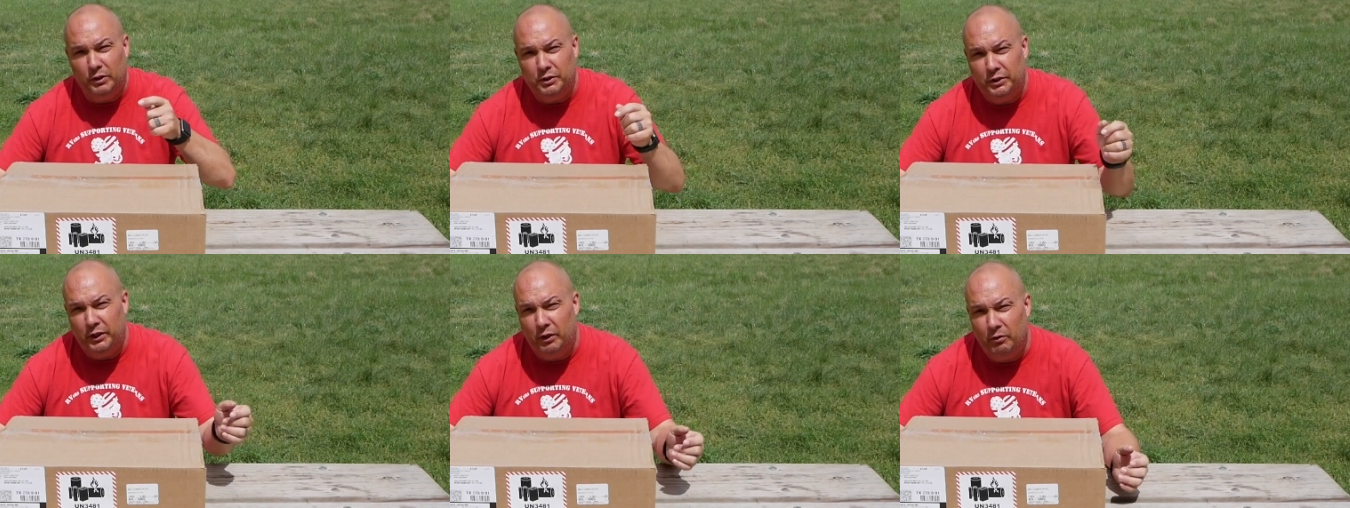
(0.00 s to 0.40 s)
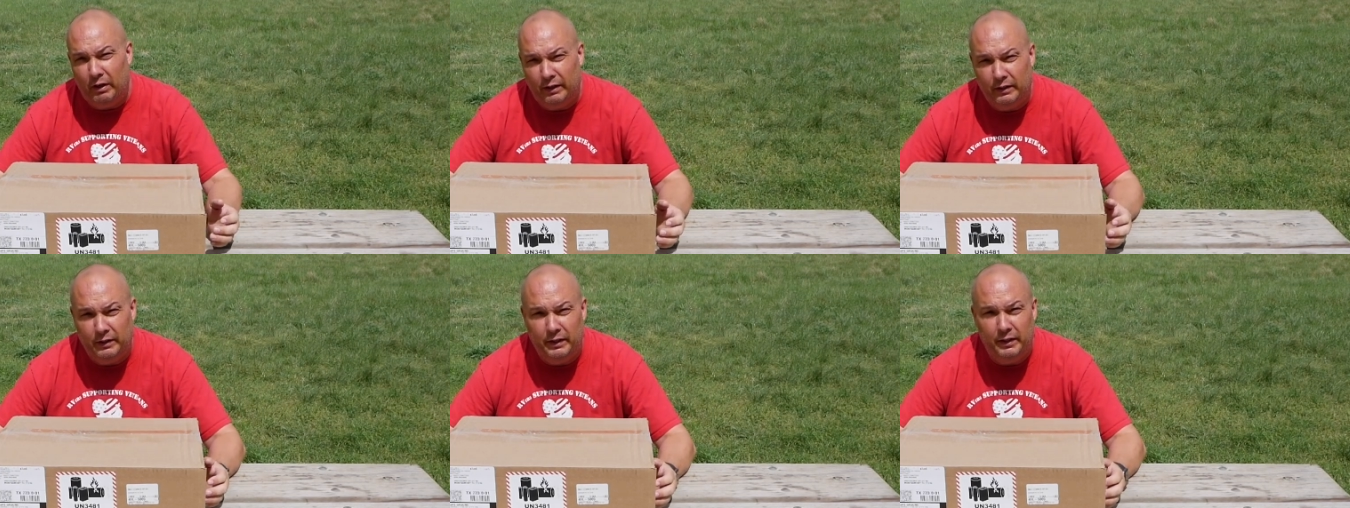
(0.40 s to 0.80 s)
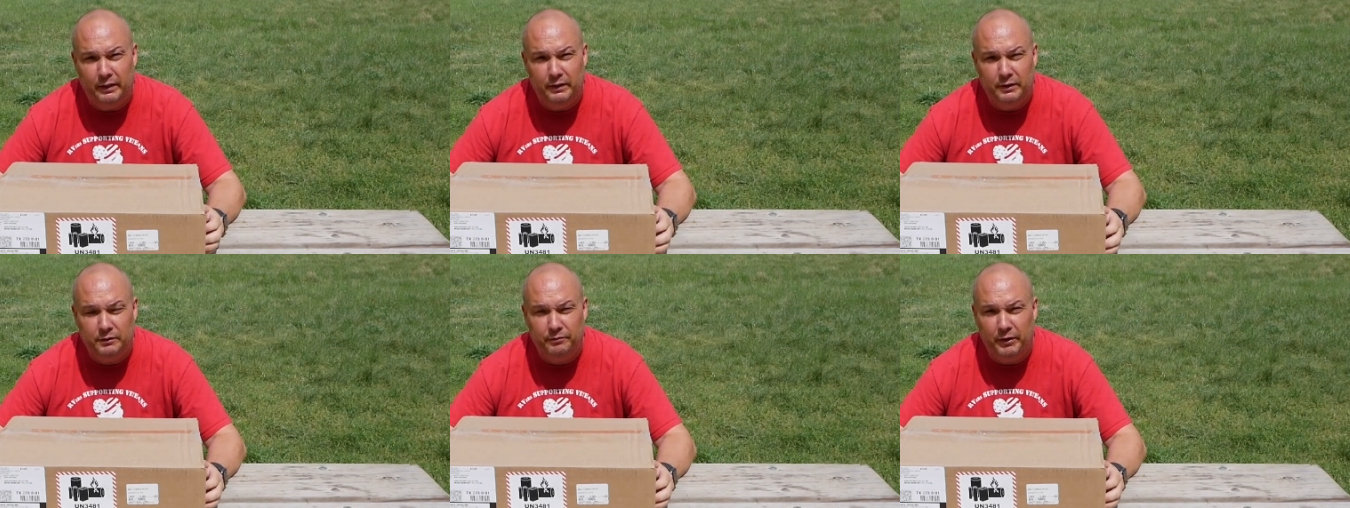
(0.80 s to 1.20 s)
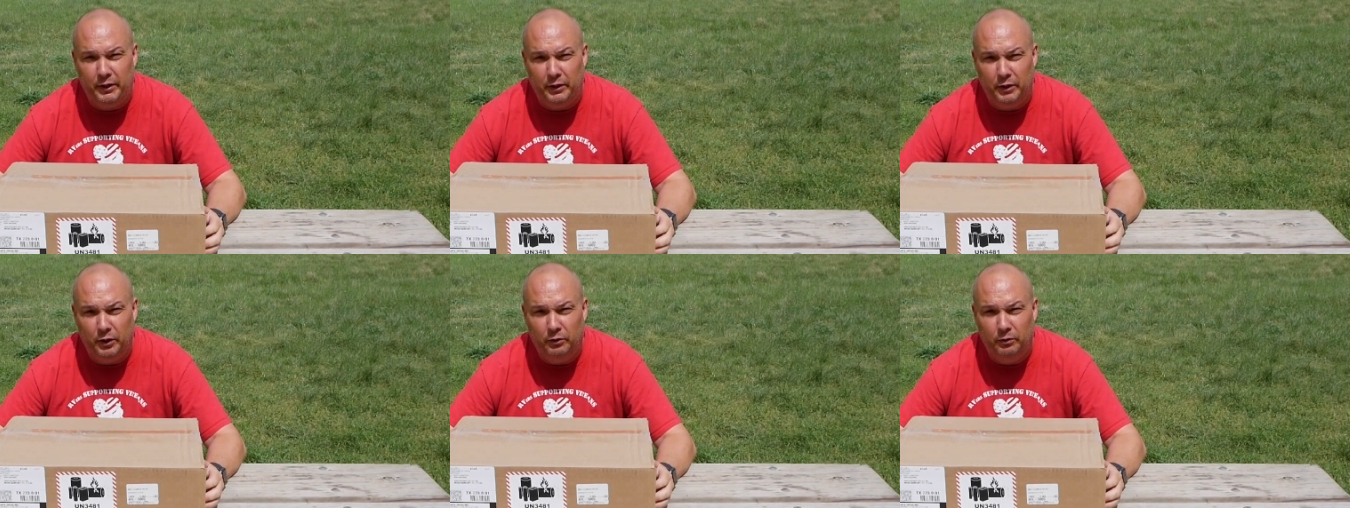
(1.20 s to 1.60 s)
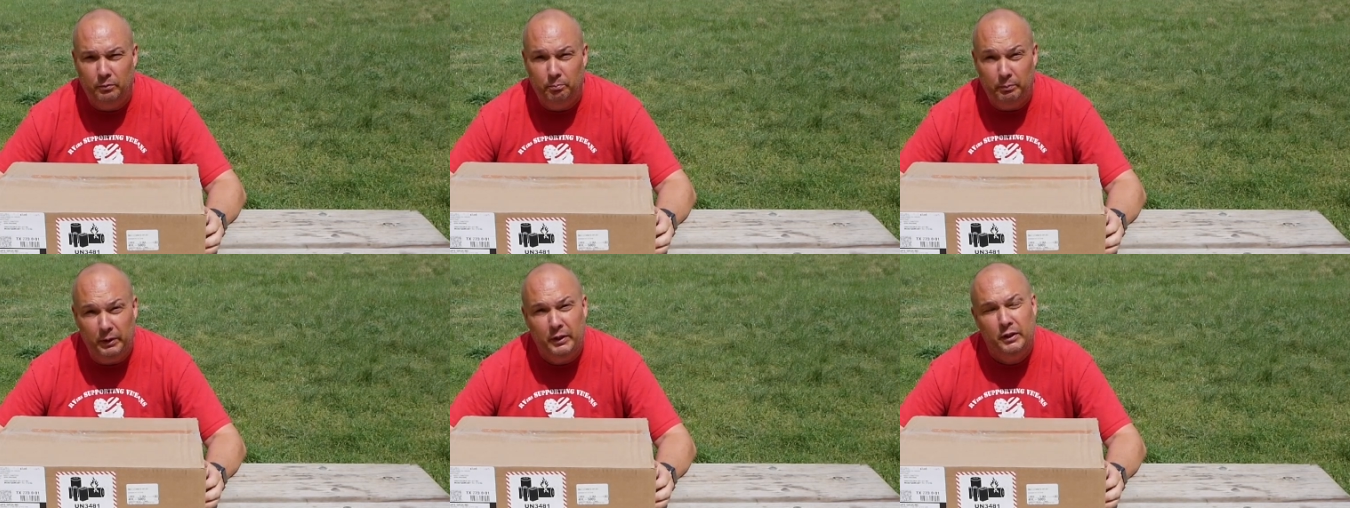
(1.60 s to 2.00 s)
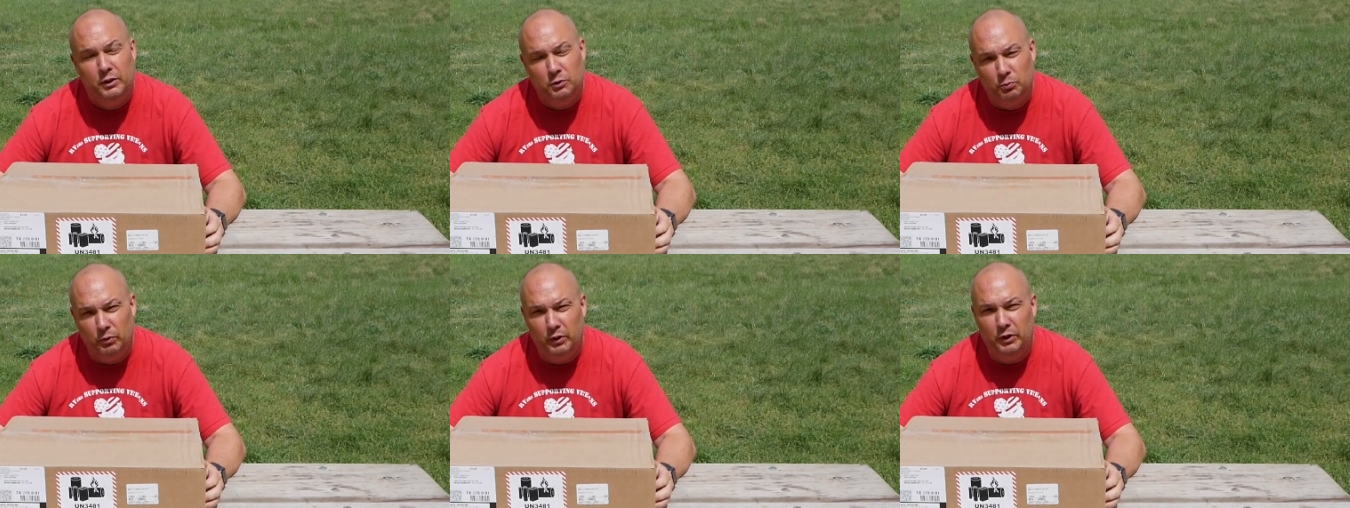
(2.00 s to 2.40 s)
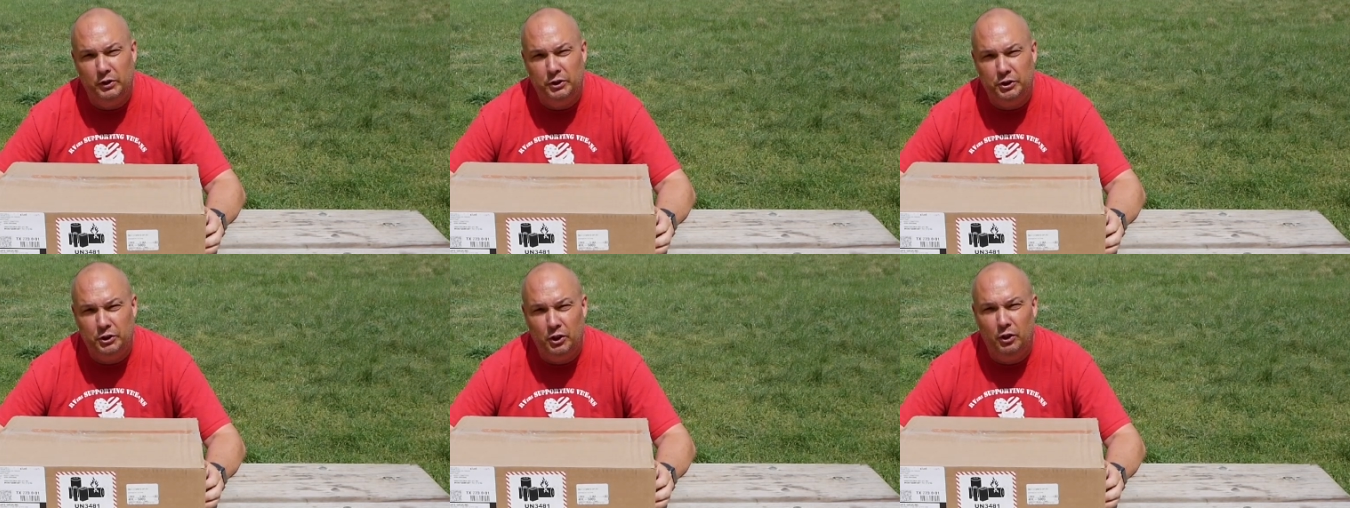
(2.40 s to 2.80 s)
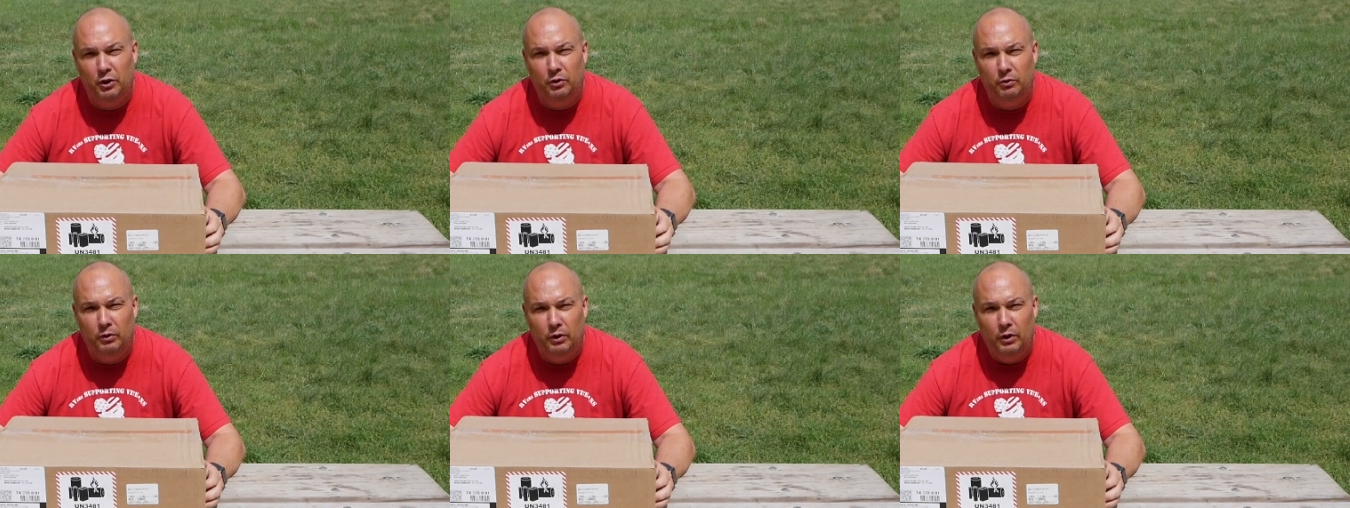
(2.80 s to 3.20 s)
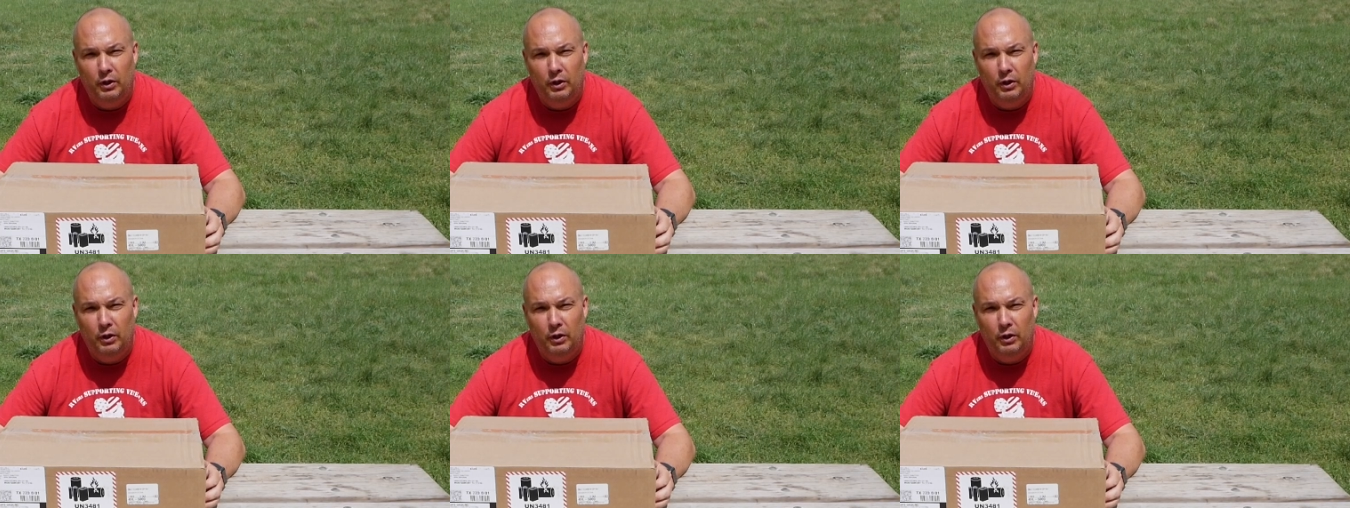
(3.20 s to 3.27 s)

to stick around to the end of this video because we're going to show